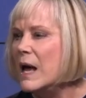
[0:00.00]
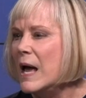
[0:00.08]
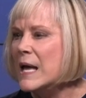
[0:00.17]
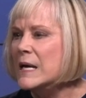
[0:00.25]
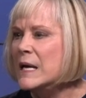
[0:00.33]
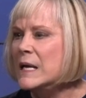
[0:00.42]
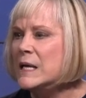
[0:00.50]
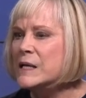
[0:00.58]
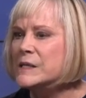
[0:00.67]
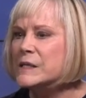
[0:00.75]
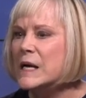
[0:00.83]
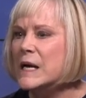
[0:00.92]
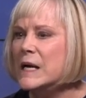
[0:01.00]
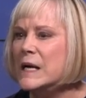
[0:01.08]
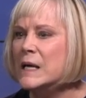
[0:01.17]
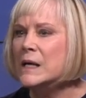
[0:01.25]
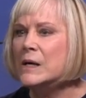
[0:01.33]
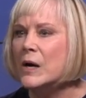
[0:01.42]
And He is
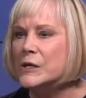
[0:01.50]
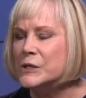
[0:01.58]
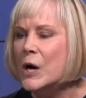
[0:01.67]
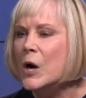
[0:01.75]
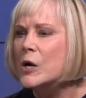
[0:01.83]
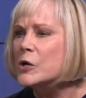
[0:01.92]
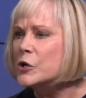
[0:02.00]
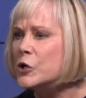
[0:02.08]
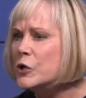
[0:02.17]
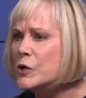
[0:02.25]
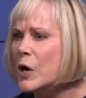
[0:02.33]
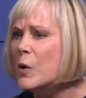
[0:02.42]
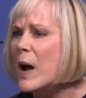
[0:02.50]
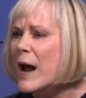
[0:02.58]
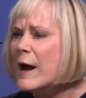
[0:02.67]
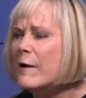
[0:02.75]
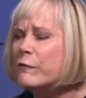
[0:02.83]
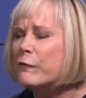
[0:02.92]
in us. Do you know
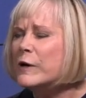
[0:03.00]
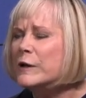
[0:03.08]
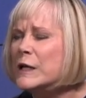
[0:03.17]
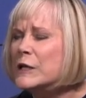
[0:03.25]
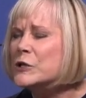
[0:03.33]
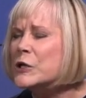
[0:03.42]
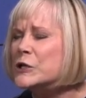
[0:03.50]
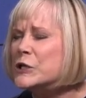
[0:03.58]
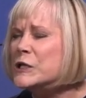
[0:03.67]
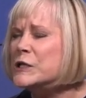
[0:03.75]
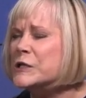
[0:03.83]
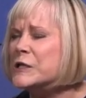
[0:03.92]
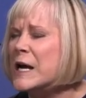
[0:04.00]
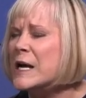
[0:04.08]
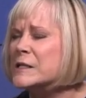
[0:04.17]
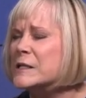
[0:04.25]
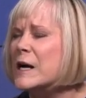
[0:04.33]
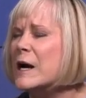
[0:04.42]
everything that Jesus
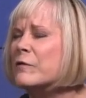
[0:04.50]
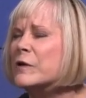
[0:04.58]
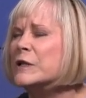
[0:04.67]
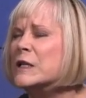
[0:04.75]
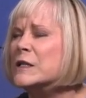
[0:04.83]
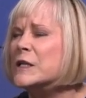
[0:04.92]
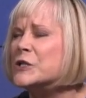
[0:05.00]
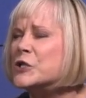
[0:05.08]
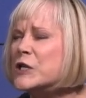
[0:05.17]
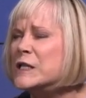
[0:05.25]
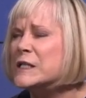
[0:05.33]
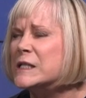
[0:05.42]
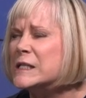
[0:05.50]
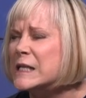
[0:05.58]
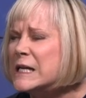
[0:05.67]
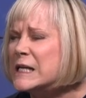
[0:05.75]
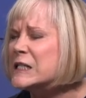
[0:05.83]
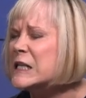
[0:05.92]
has and everything that Jesus
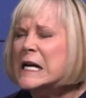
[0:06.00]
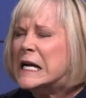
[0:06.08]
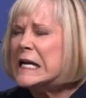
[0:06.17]
is